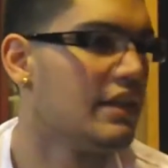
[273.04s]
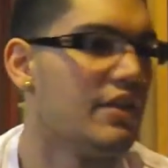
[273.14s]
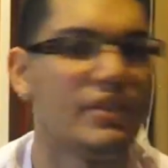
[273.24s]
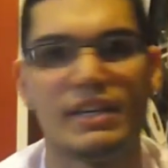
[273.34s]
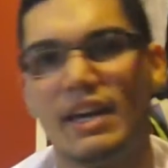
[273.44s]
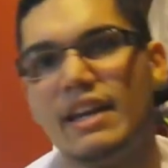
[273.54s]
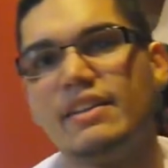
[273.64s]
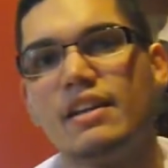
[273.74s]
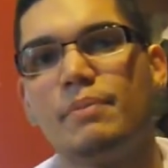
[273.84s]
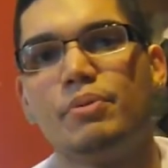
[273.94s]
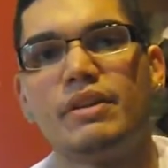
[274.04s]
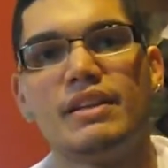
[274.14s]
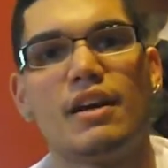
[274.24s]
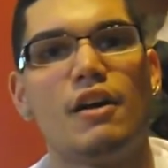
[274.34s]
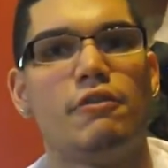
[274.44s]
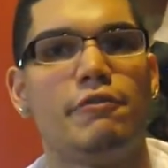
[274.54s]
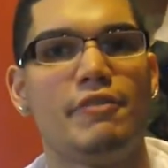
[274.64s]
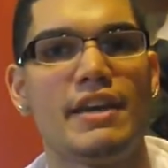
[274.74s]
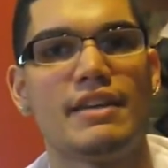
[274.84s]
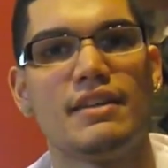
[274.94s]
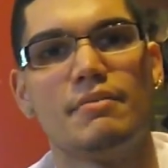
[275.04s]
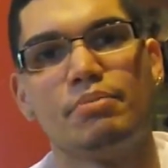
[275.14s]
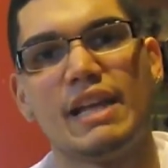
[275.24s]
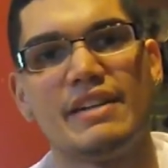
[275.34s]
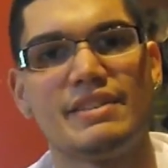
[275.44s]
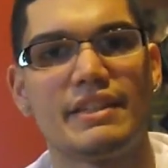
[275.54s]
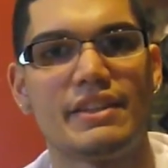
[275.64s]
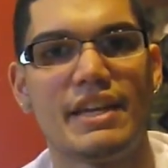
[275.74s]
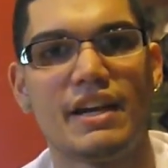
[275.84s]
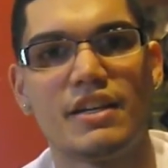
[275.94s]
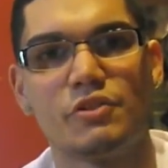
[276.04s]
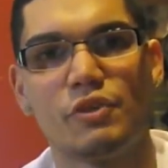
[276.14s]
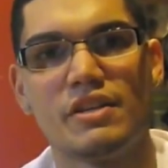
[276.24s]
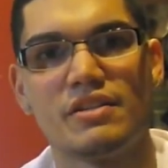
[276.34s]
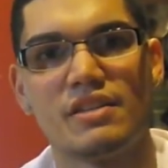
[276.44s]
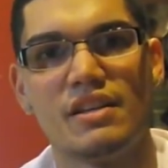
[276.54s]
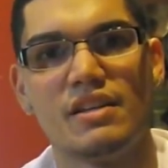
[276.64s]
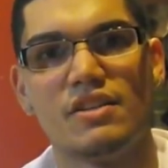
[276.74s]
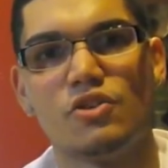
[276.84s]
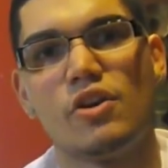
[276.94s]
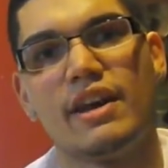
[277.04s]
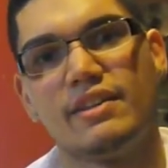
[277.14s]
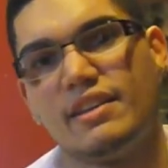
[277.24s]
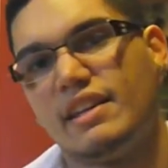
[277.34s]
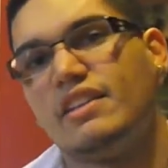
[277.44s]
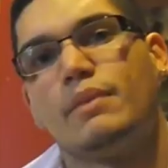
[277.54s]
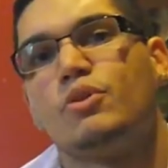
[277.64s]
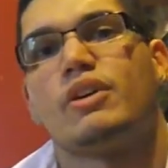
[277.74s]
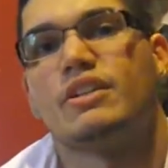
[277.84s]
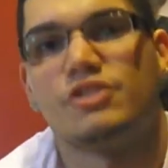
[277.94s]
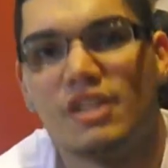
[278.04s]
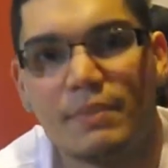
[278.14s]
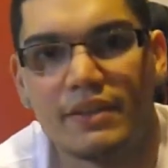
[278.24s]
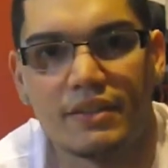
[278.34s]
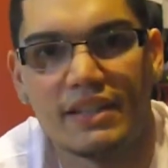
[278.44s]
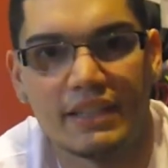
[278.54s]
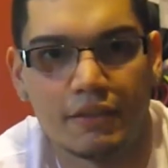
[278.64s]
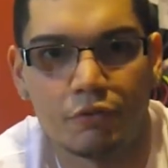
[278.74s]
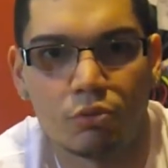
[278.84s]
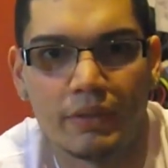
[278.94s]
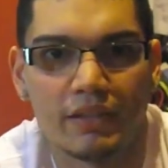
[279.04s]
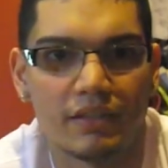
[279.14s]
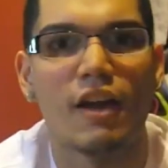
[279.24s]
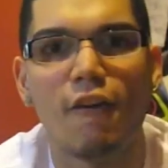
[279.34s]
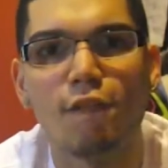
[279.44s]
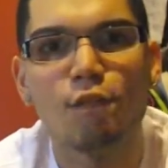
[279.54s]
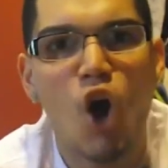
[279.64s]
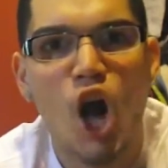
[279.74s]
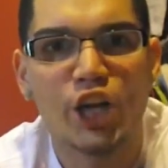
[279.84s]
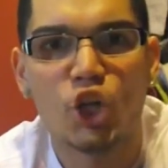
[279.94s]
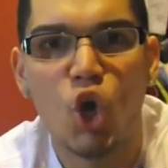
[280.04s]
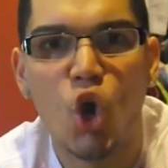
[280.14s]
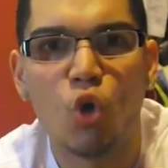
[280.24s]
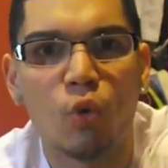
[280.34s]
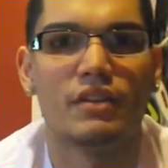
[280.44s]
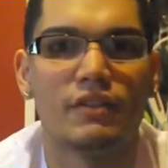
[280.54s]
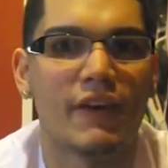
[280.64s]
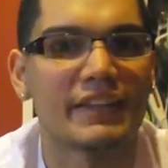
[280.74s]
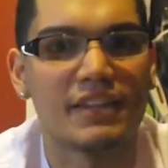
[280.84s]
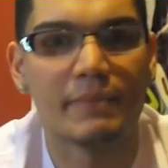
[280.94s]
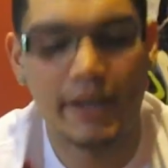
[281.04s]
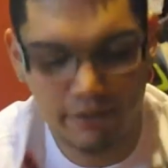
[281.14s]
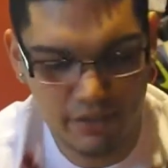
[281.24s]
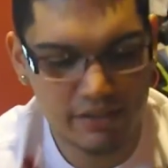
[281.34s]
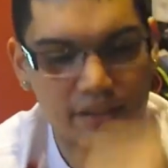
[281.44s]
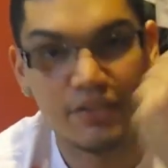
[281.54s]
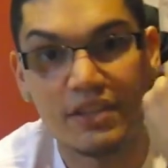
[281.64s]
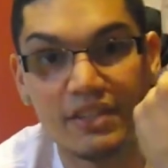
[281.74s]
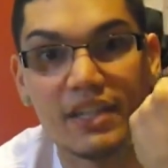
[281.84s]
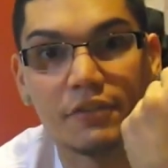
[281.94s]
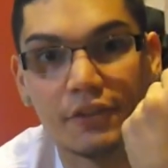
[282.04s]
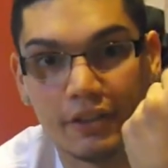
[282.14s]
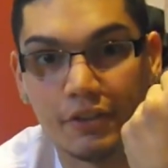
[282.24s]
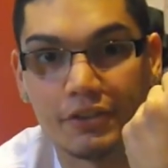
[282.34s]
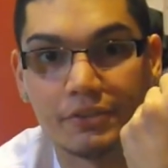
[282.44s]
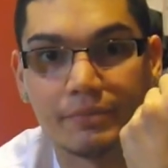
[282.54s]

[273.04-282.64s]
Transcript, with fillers: The kid ended up putting a fake plastic thing on his wrist, and then ended up talking shit about the Nike Fuel Band. Fuck you! Fact of the matter is, this thing is fucking awesome.